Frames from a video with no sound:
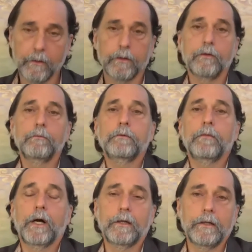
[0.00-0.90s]
The human
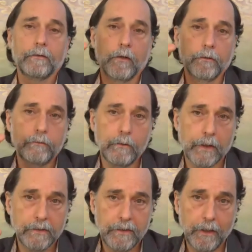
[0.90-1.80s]
body is also a
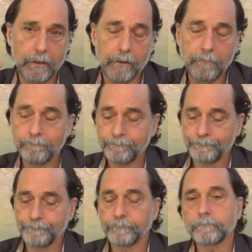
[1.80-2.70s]
container
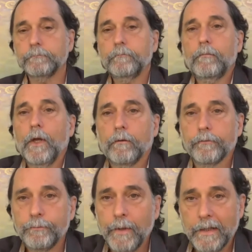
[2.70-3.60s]
of
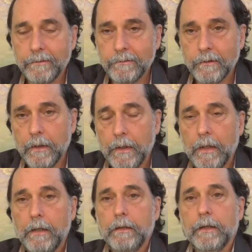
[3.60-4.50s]
space,
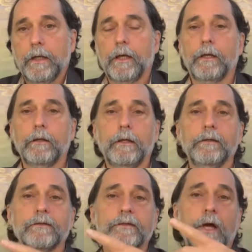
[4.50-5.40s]
and
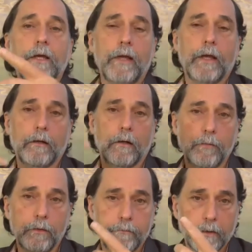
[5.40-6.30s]
inside that are
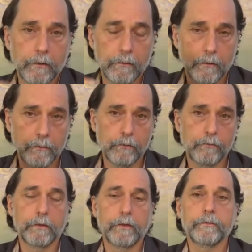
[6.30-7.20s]
moving the
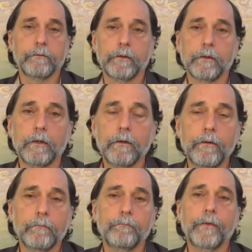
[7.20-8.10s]
nutrients of the
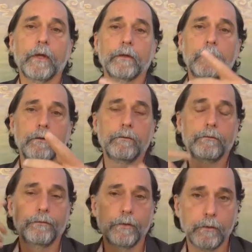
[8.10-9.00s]
earth and the
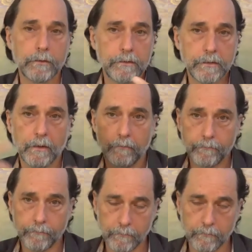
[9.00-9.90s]
fluids
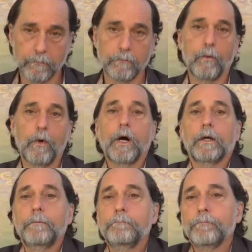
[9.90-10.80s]
of
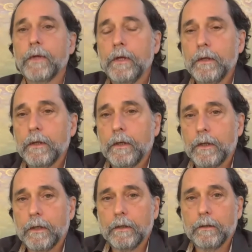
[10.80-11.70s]
water,
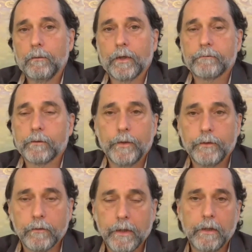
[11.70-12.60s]
whatever we
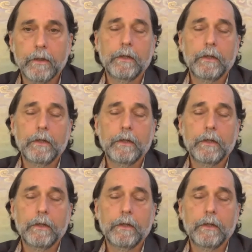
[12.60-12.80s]
drink,